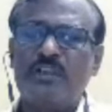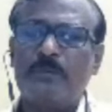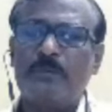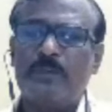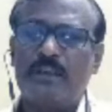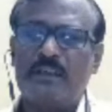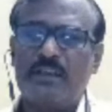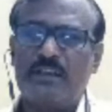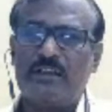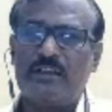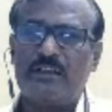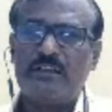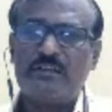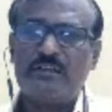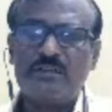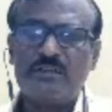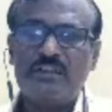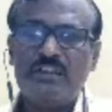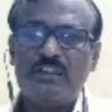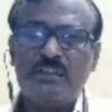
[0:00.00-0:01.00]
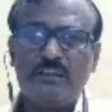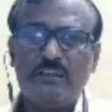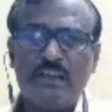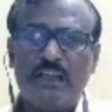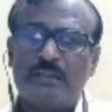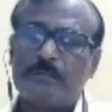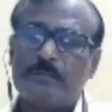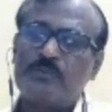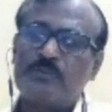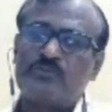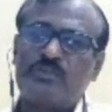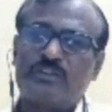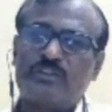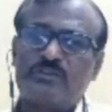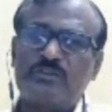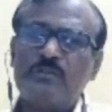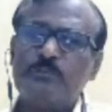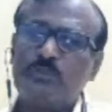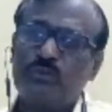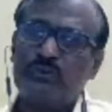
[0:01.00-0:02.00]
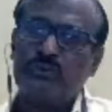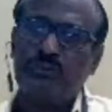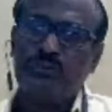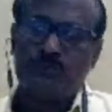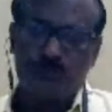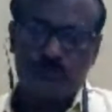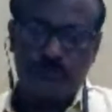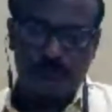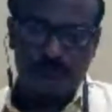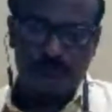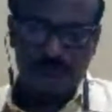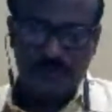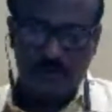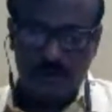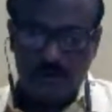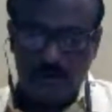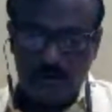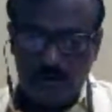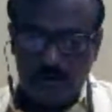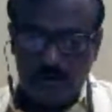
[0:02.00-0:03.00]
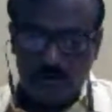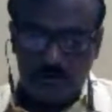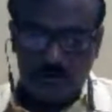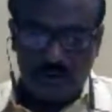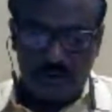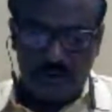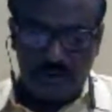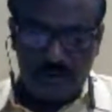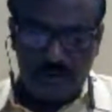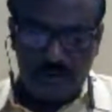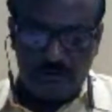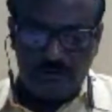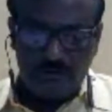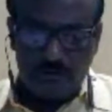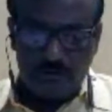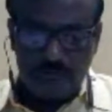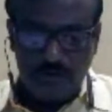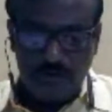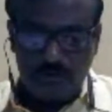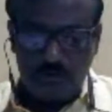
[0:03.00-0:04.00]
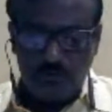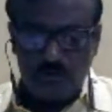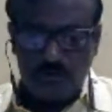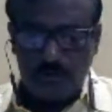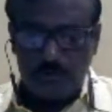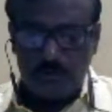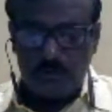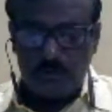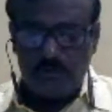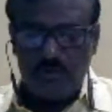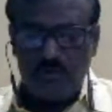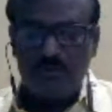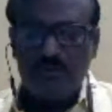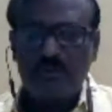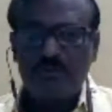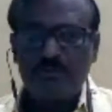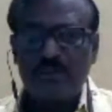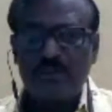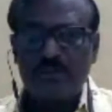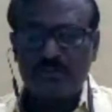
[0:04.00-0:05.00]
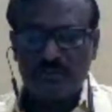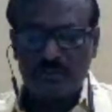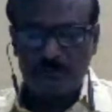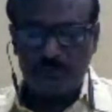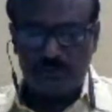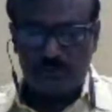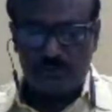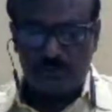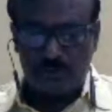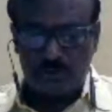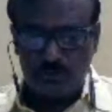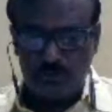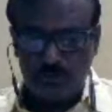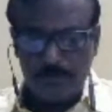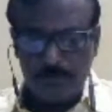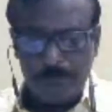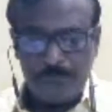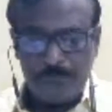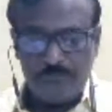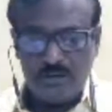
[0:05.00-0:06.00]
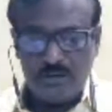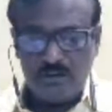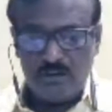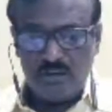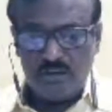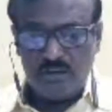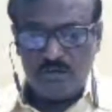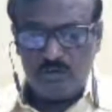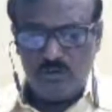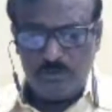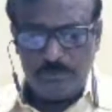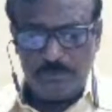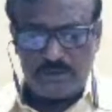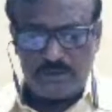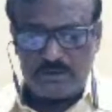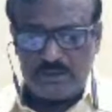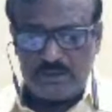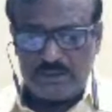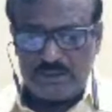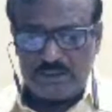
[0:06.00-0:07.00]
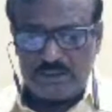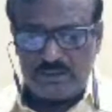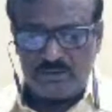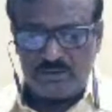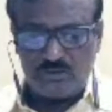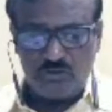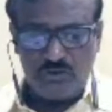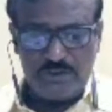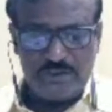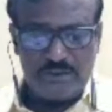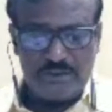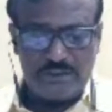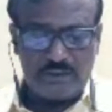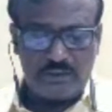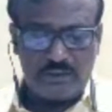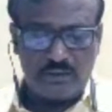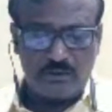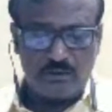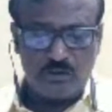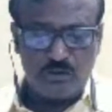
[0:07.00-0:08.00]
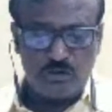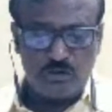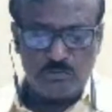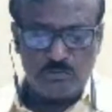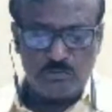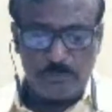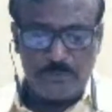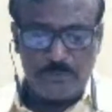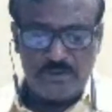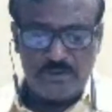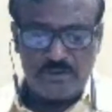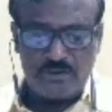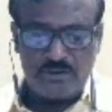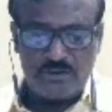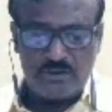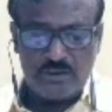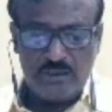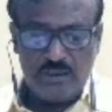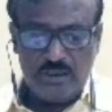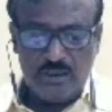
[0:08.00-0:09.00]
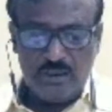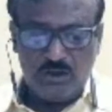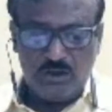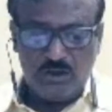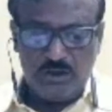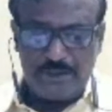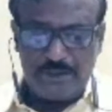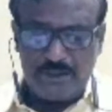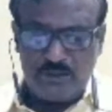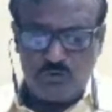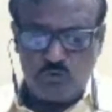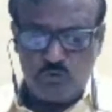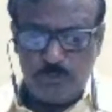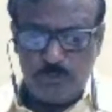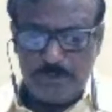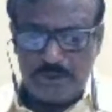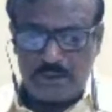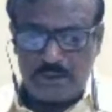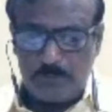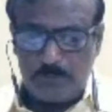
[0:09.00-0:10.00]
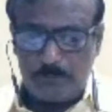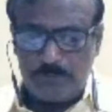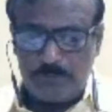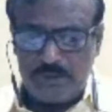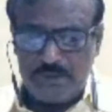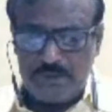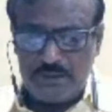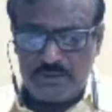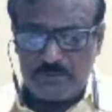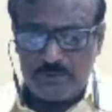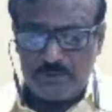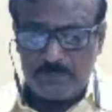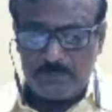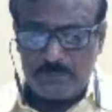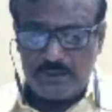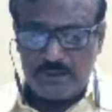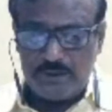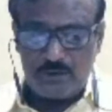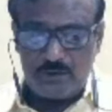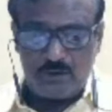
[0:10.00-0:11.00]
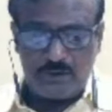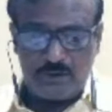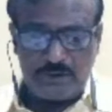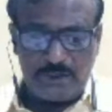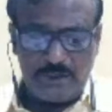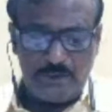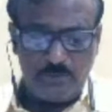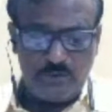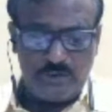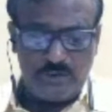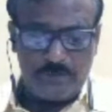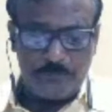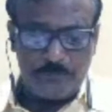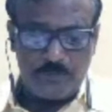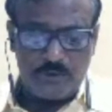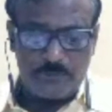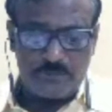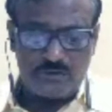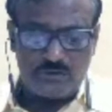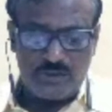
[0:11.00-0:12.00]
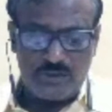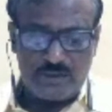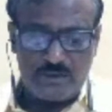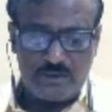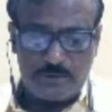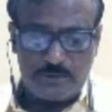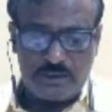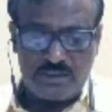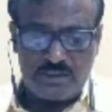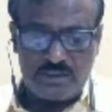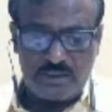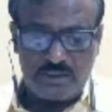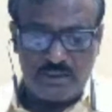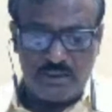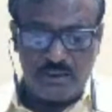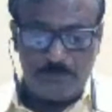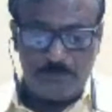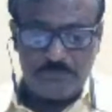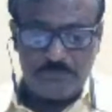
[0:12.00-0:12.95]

and address as per section 32. That is subject to the provisions of section 42. No person concerned in a non-cognizable offence or against whom a complaint has been made or credible information has been received